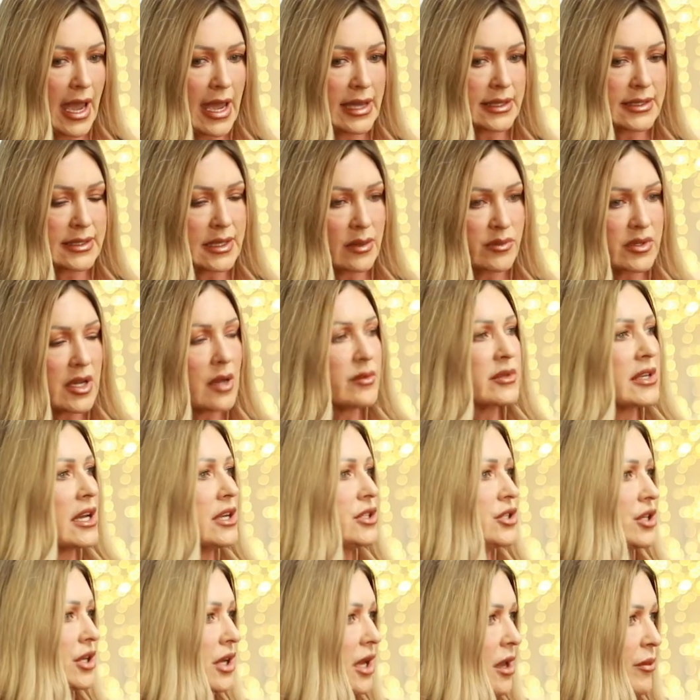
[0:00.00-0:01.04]
And sometimes I
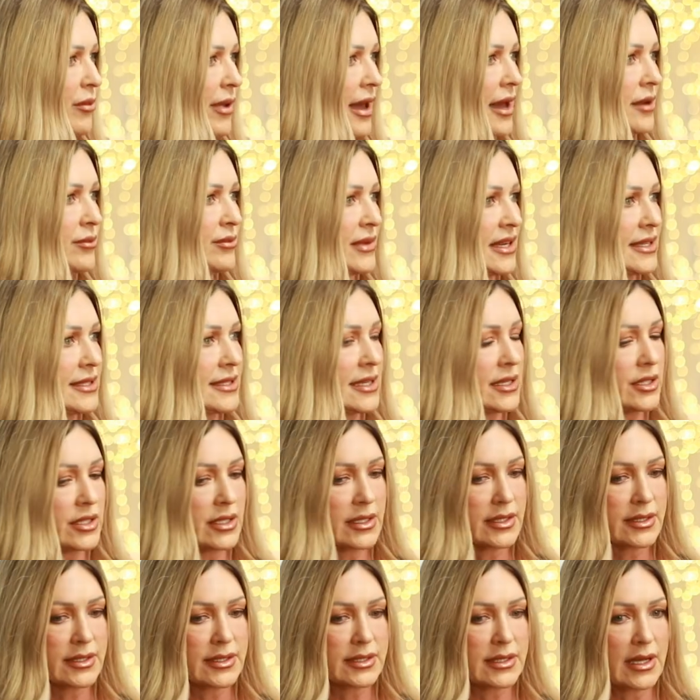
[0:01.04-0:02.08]
do get bad
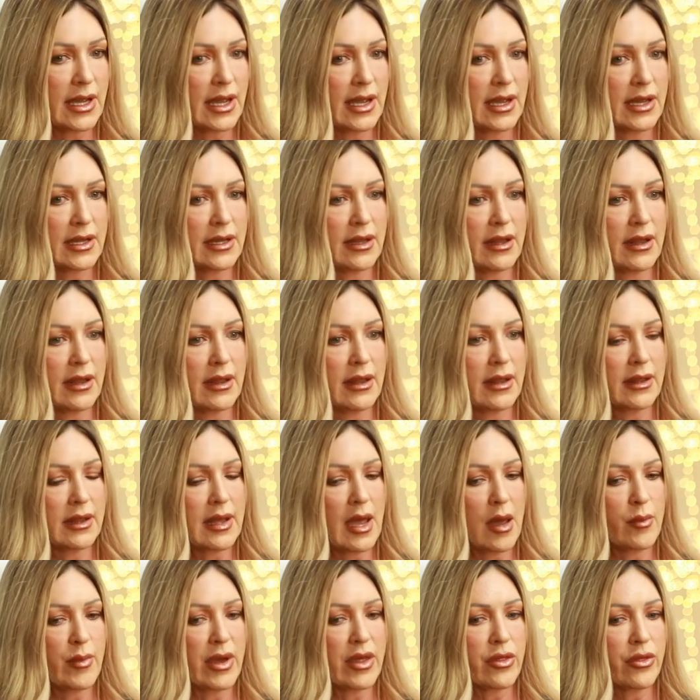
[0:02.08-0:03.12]
messages and
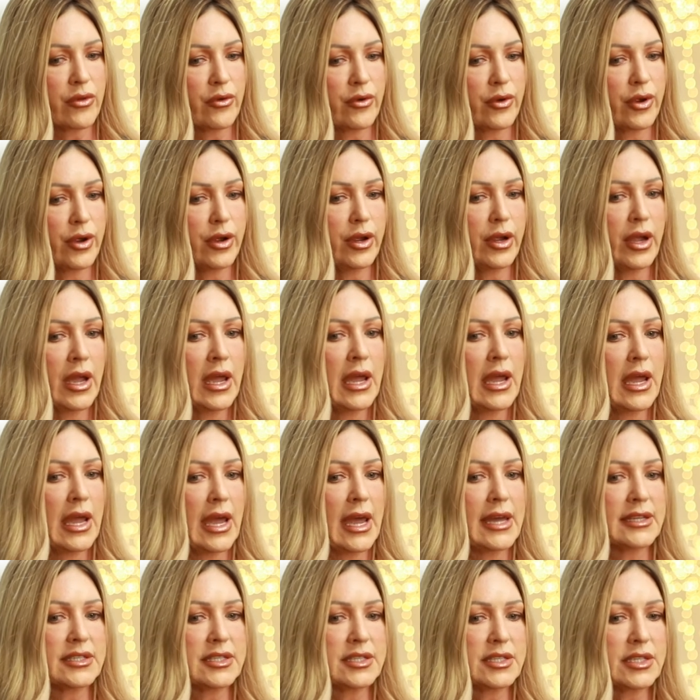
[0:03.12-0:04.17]
coming through.
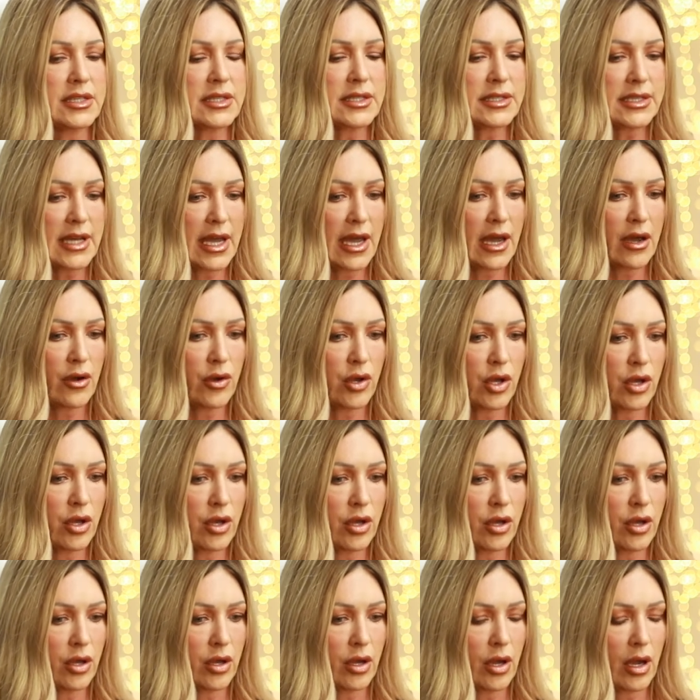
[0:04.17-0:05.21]
It's just how
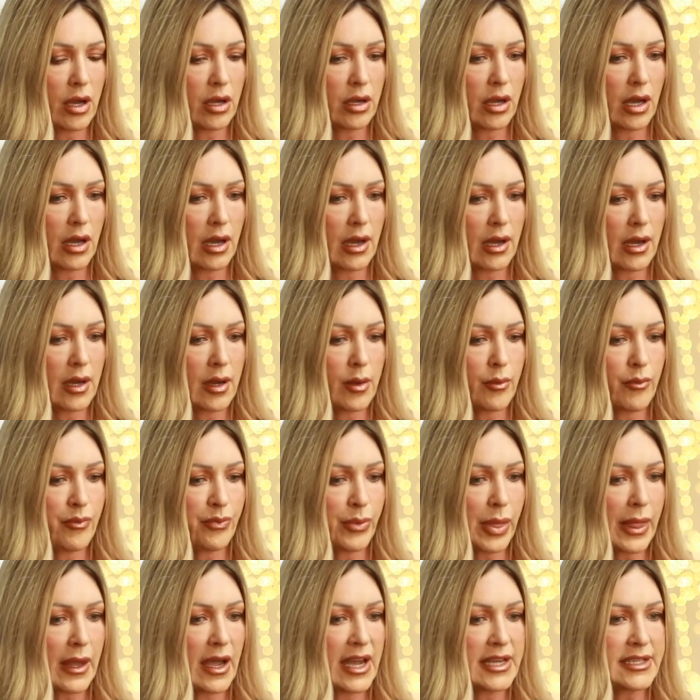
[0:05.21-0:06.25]
you
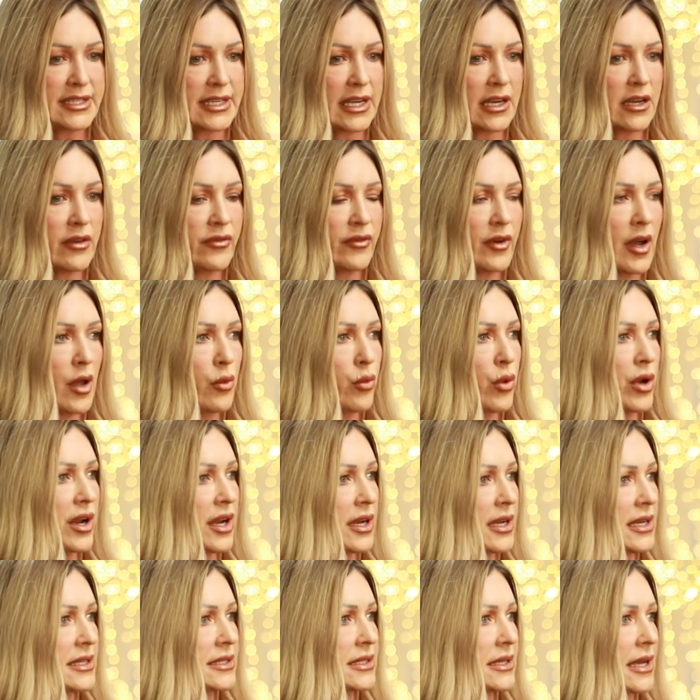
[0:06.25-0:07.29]
um, identify what
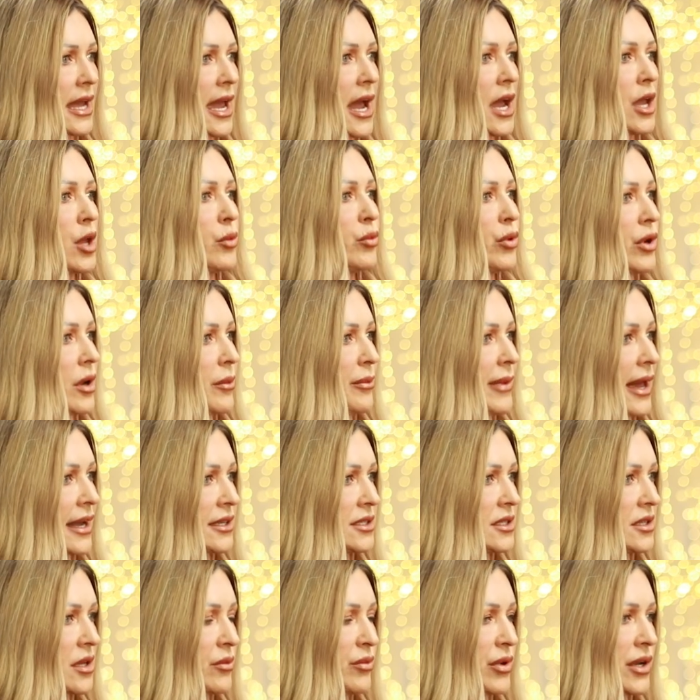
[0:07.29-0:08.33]
it is and how you put it back
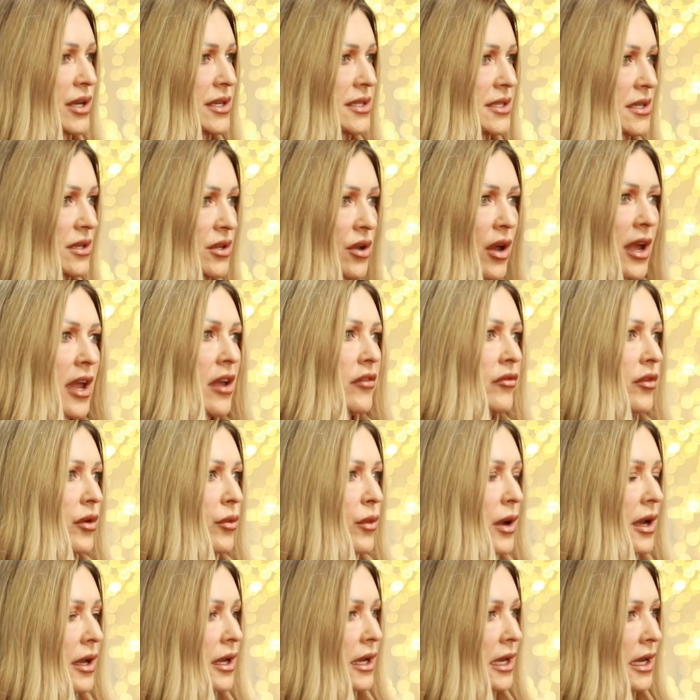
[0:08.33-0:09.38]
to the person. Not
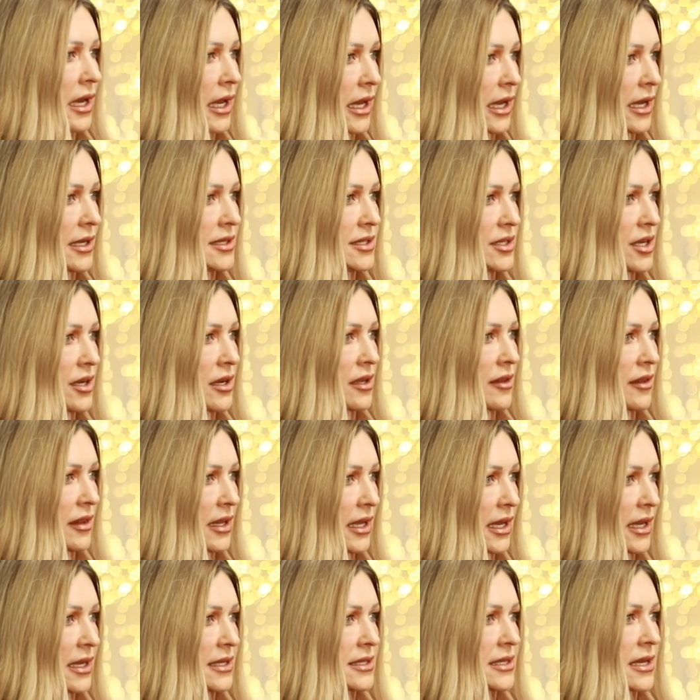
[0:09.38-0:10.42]
everyone can hear certain
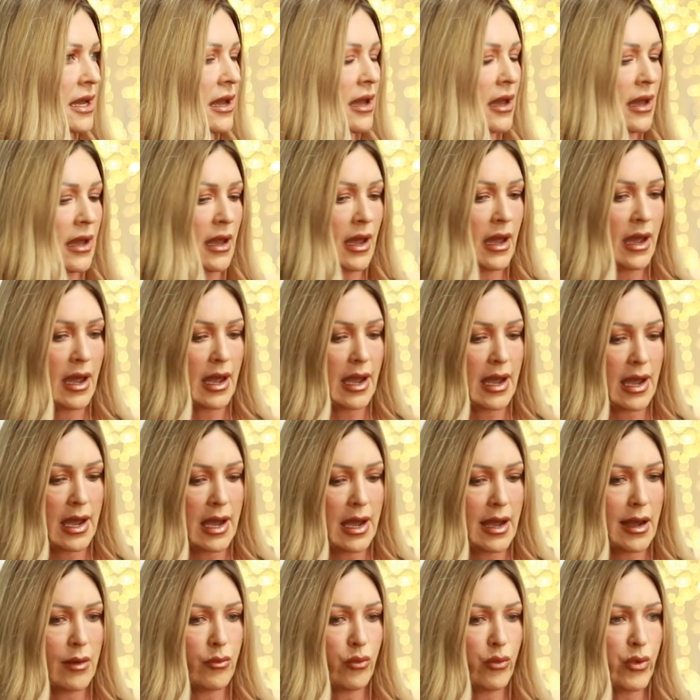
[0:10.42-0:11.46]
things. Mm-hmm.
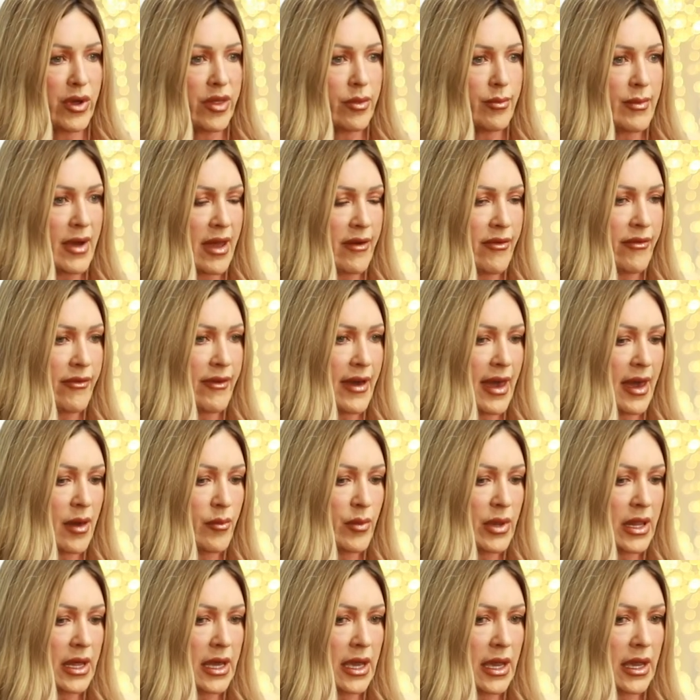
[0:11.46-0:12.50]
Um, with my
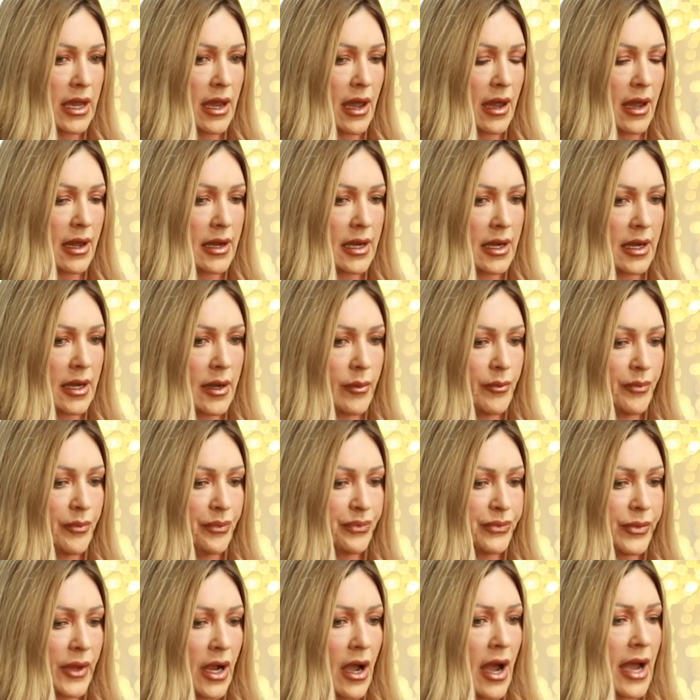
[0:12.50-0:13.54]
family,
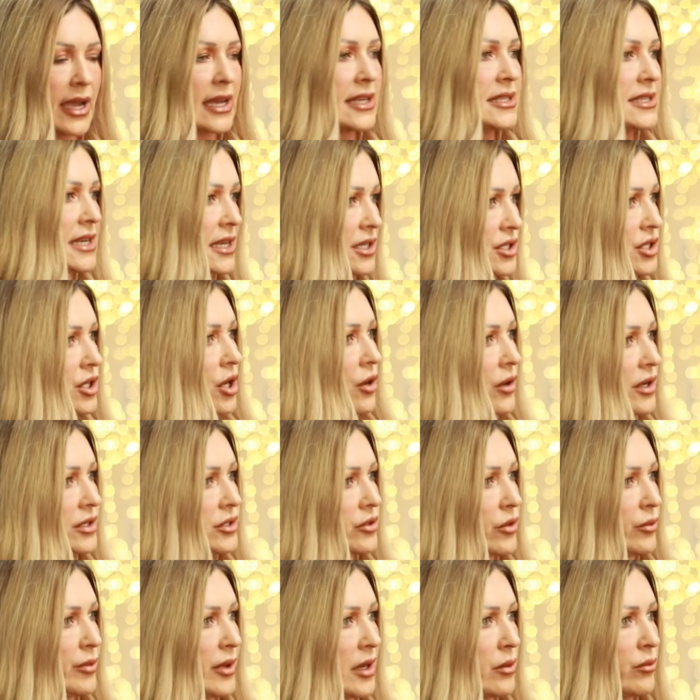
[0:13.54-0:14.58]
um, I can tend to go into
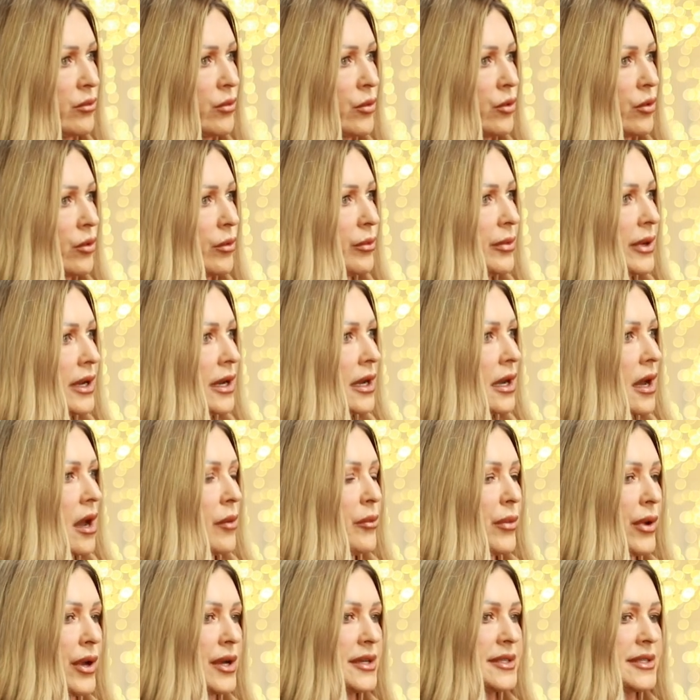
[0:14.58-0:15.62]
a bit more, but a
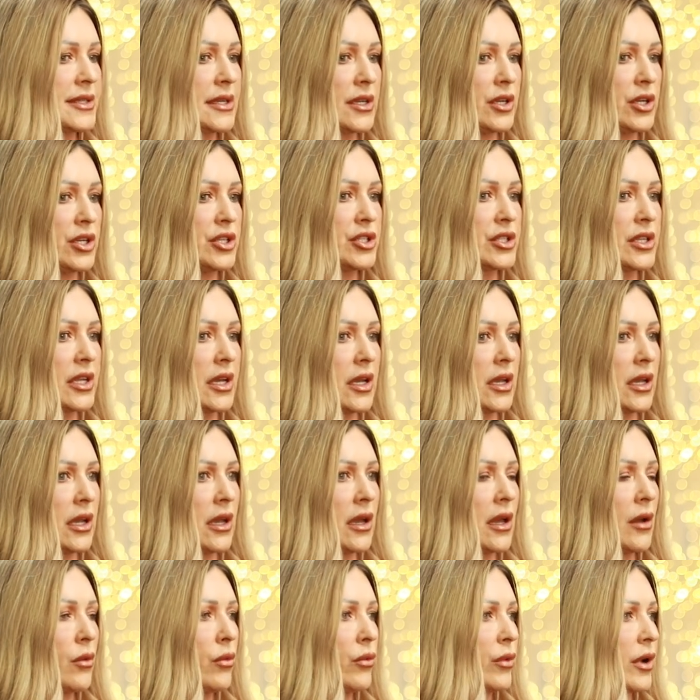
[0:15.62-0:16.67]
person usually
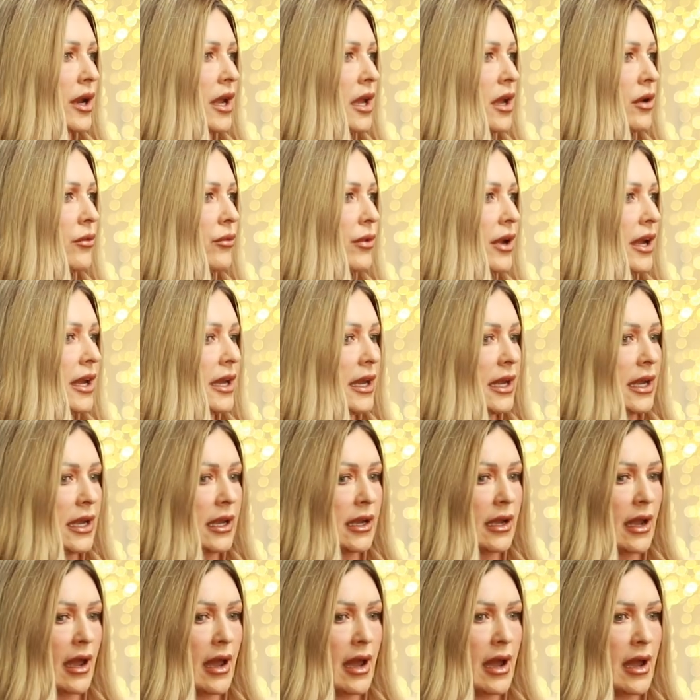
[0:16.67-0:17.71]
wanting a
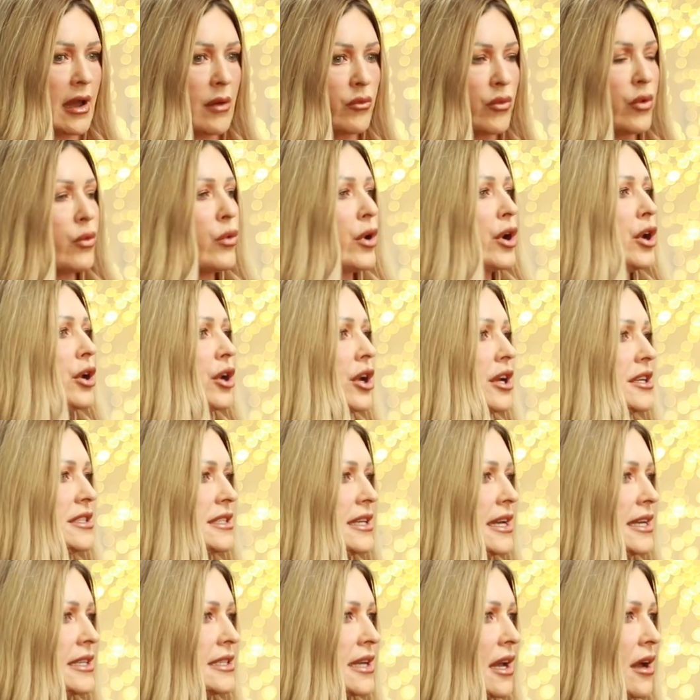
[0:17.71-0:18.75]
reading um, will want to know
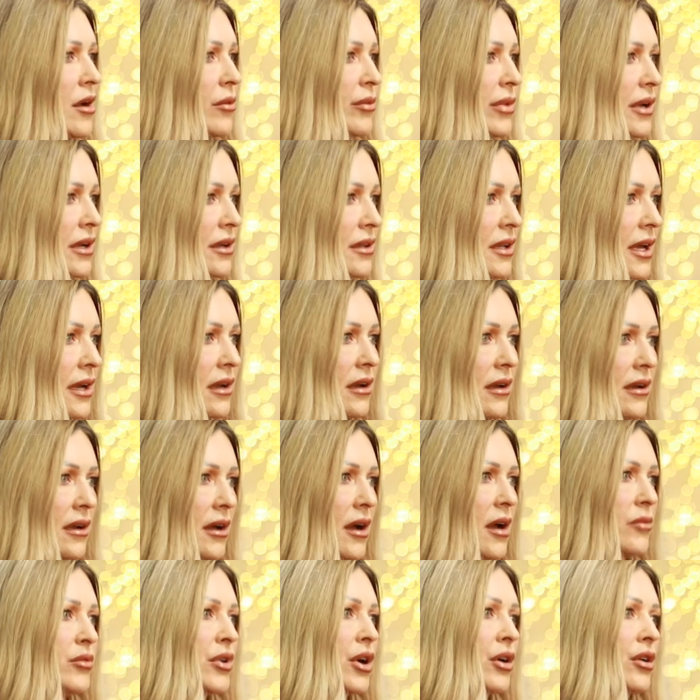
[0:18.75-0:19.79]
detail, but like mm.
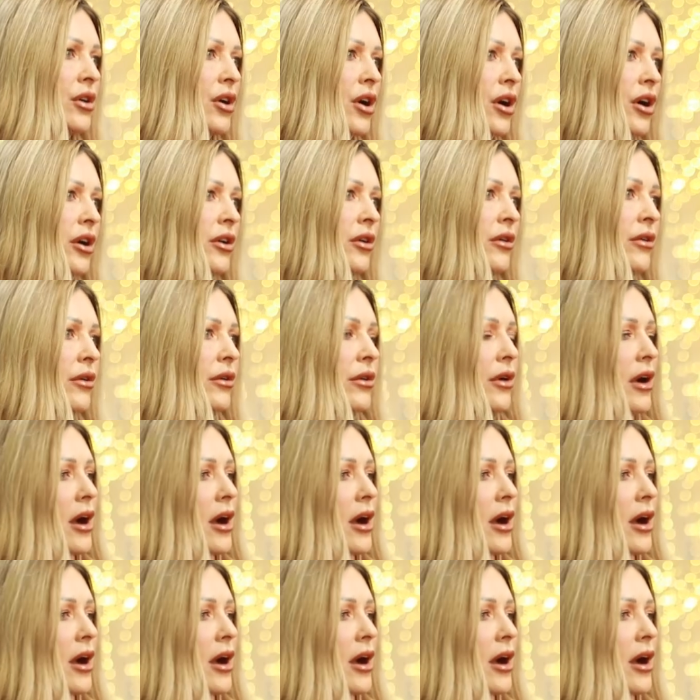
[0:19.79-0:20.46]
I'm not God, or